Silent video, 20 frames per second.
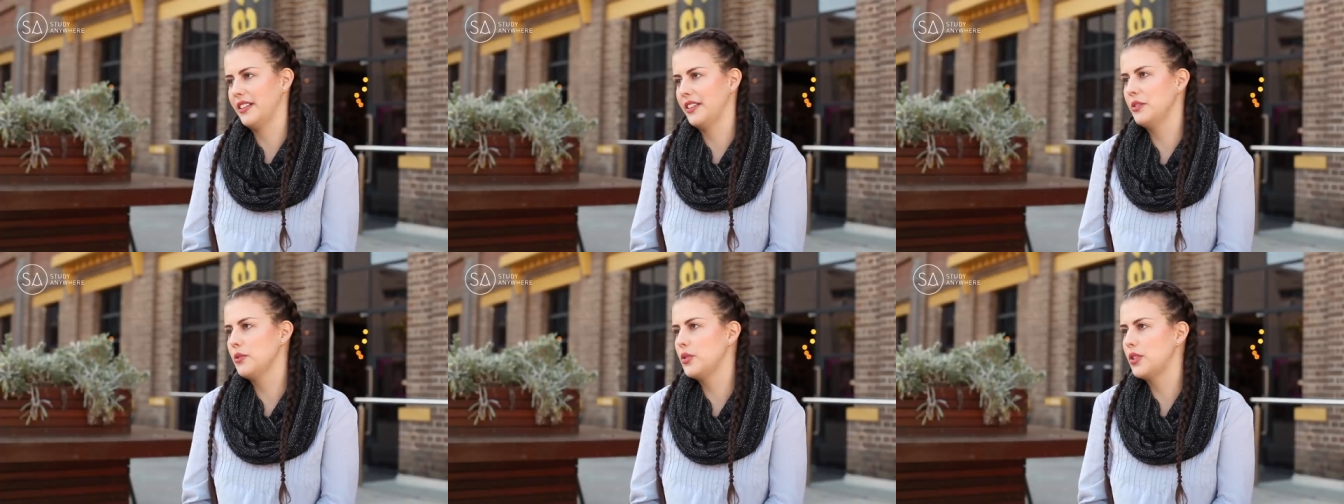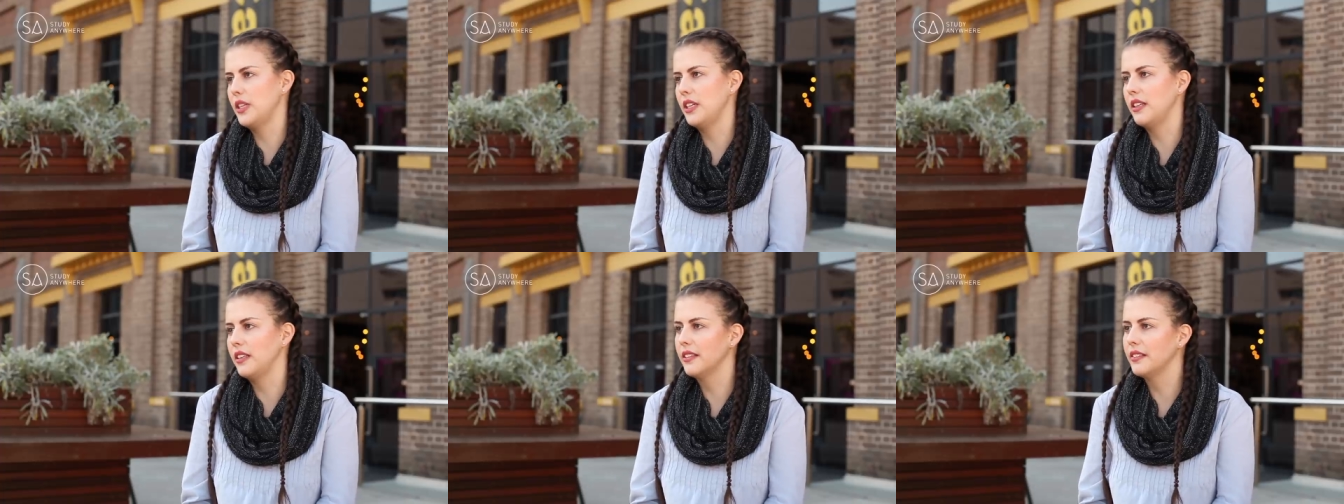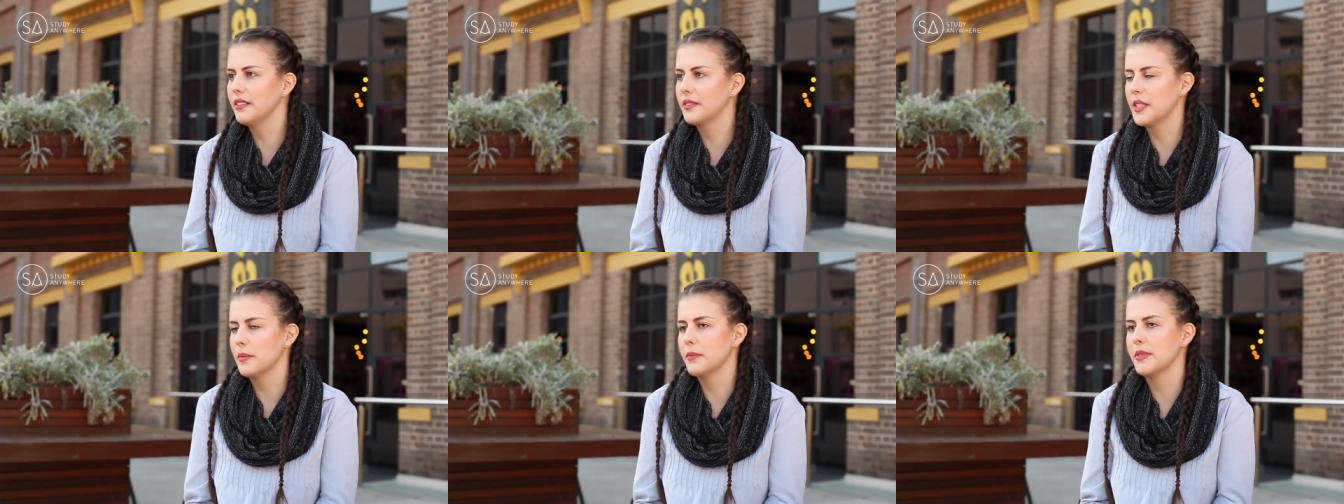You see,
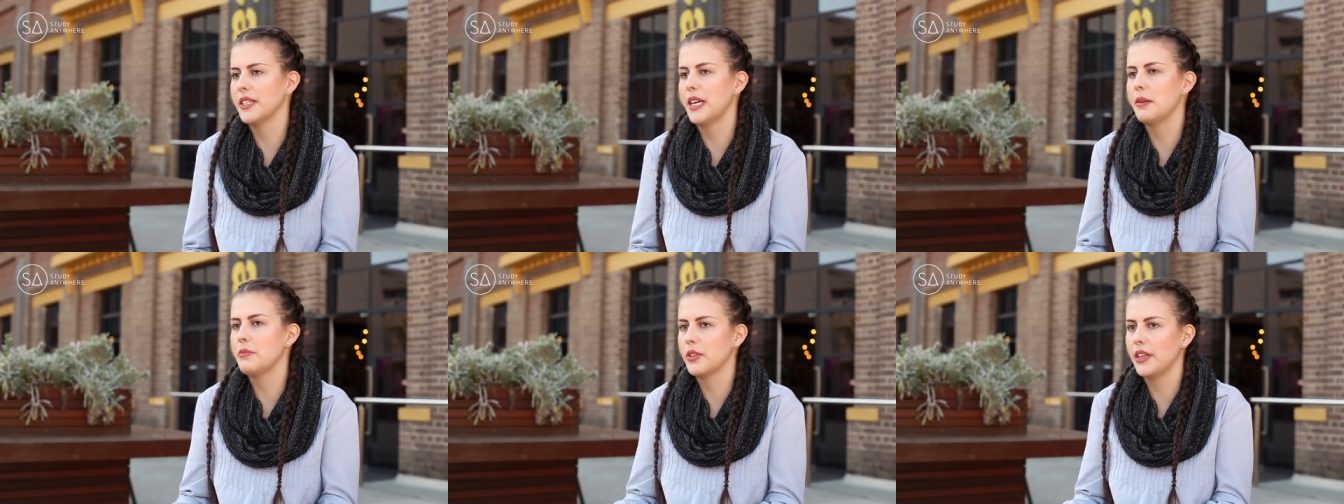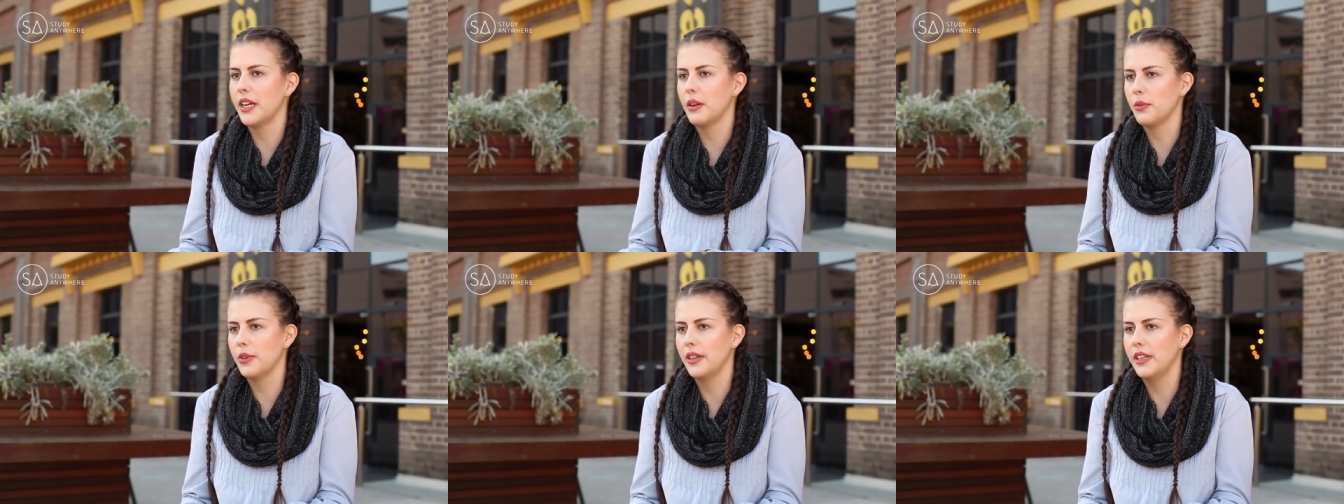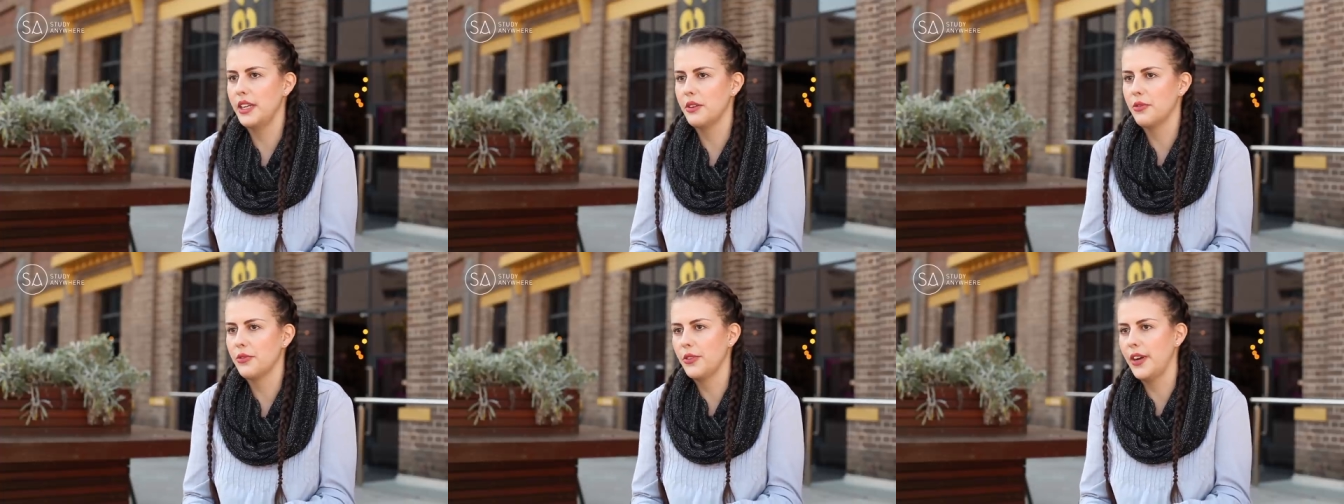sometimes you get
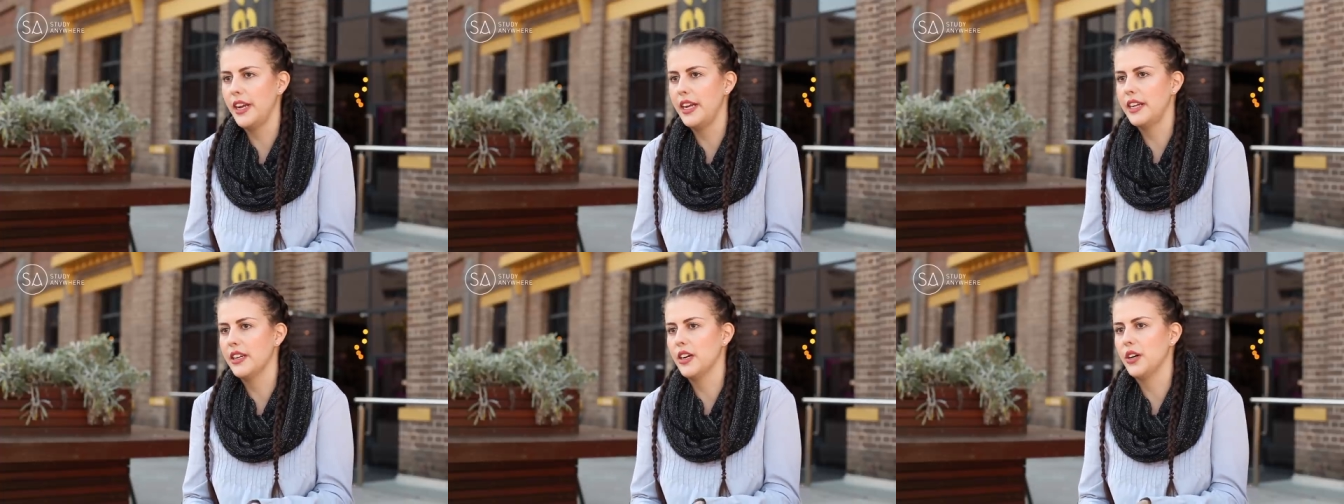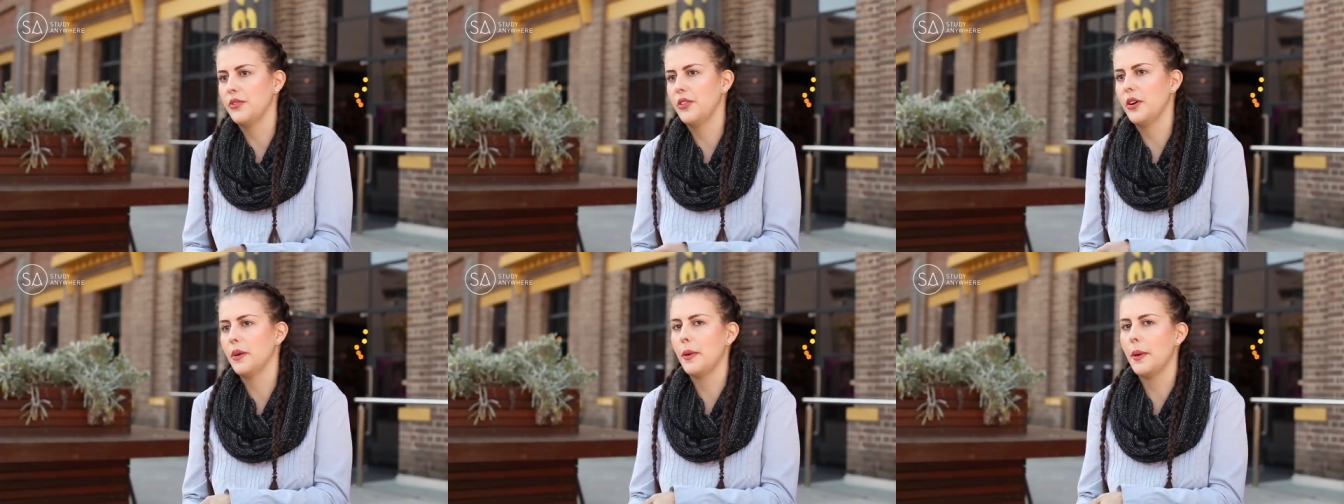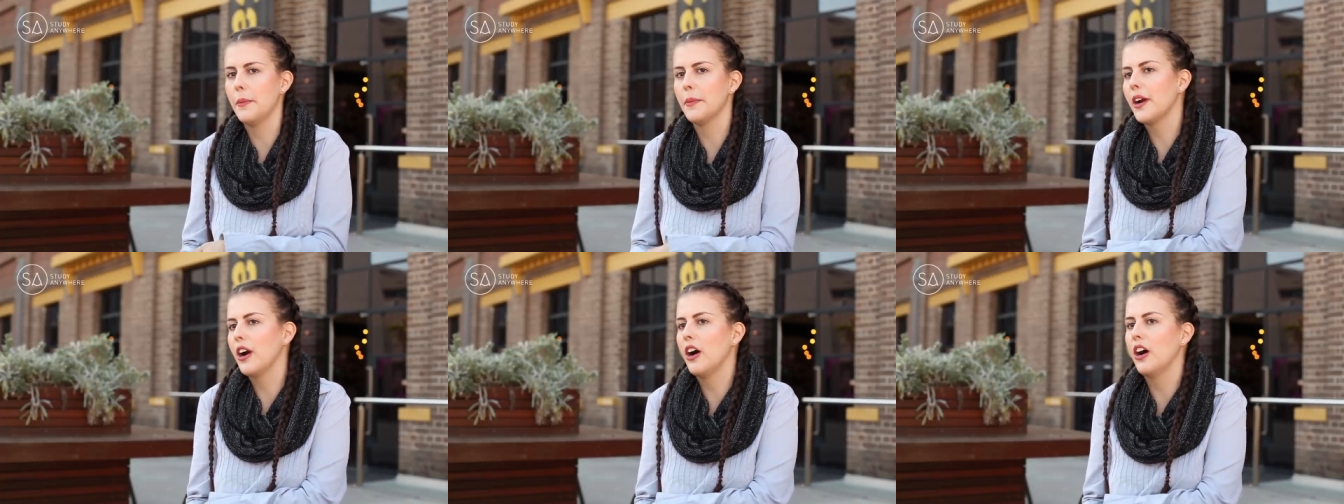really afraid of, oh,
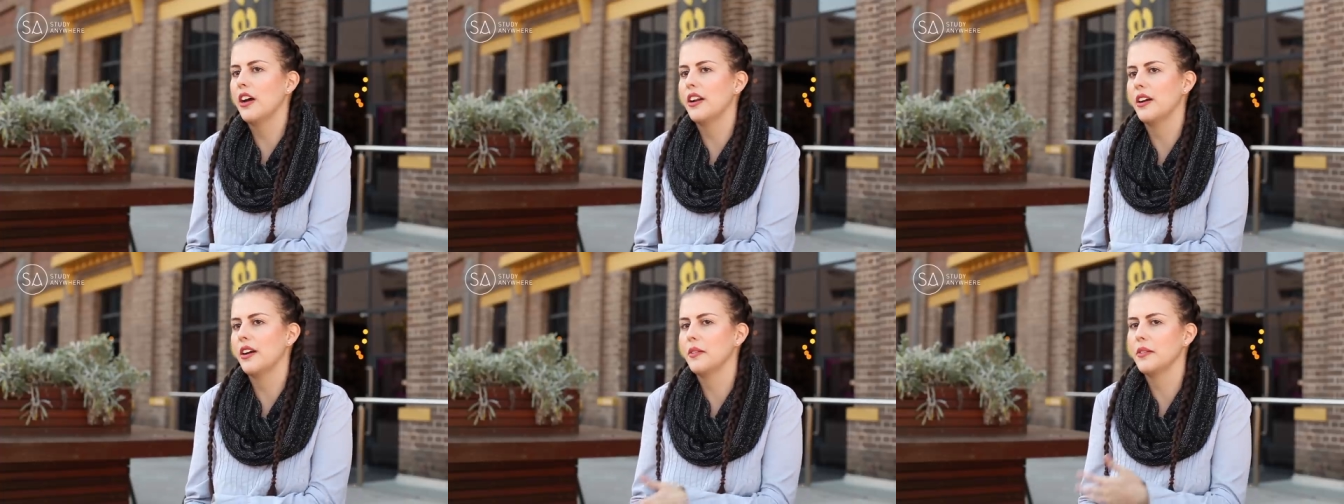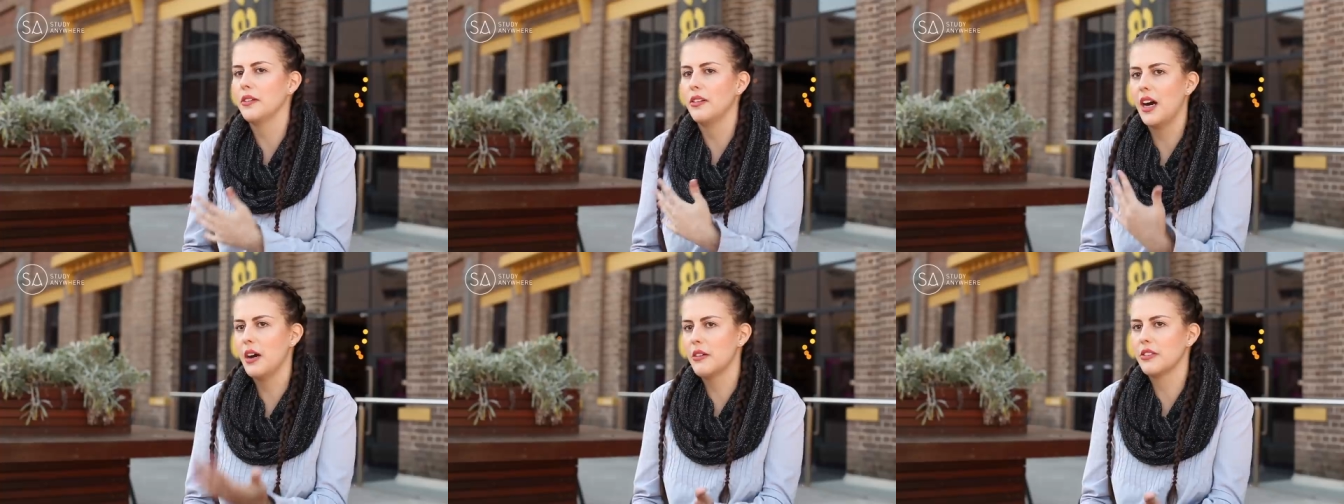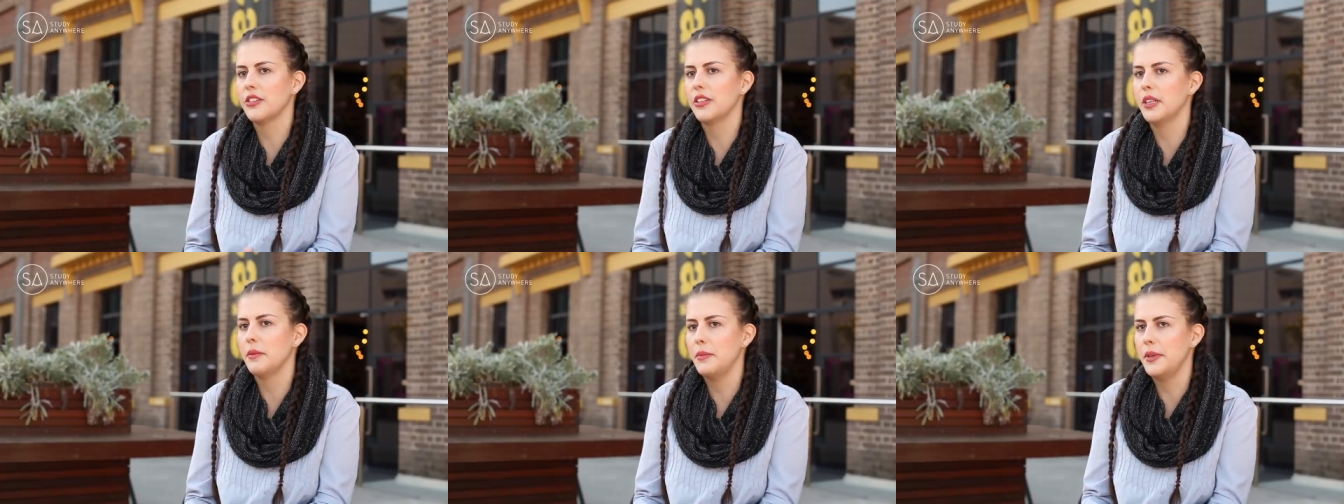oh my God, uh, how's
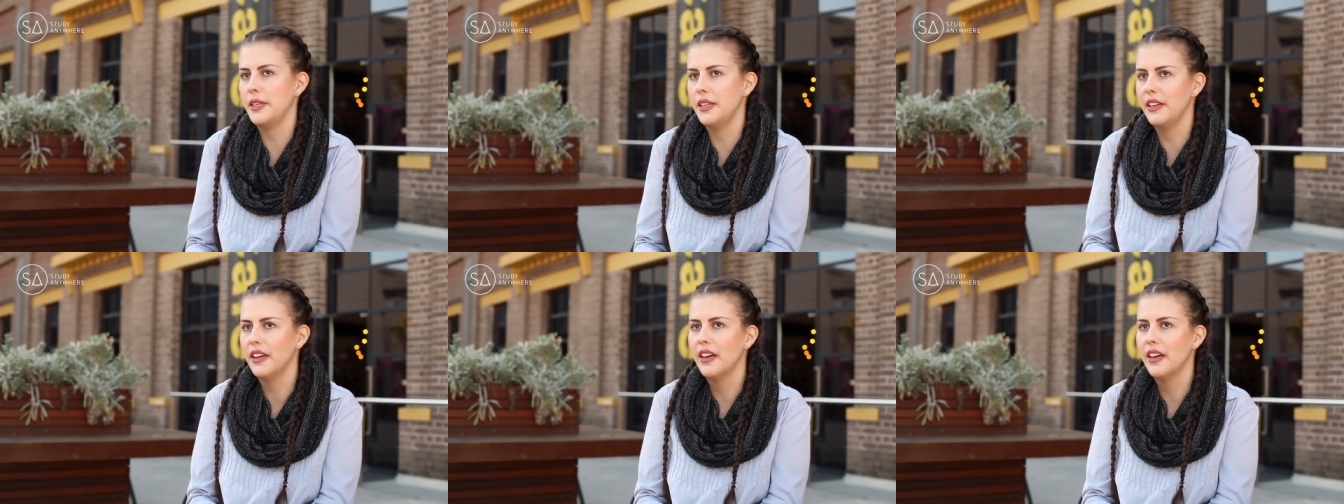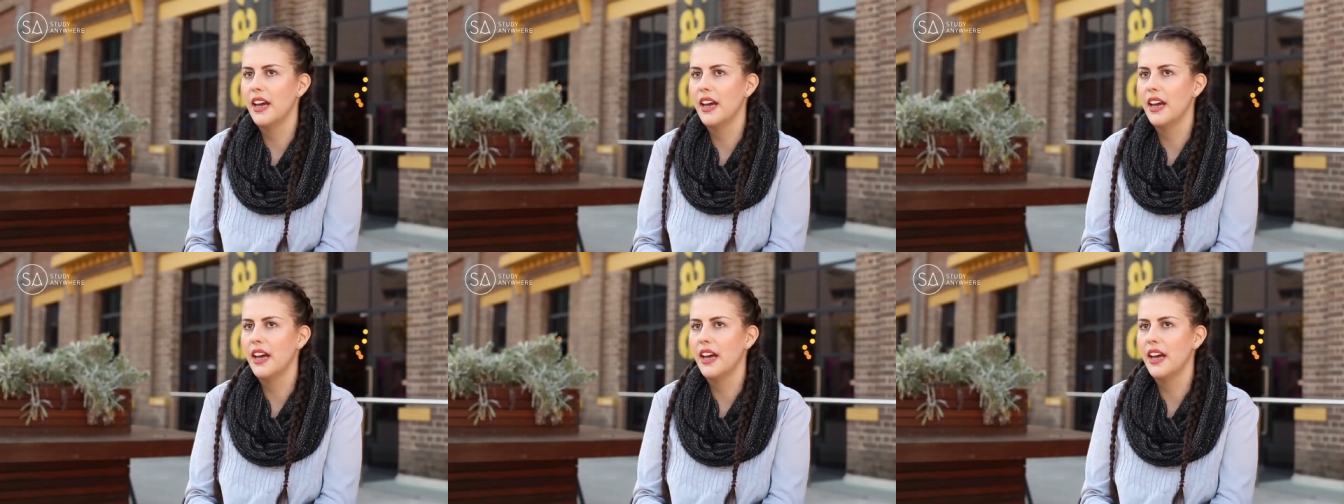it gonna be?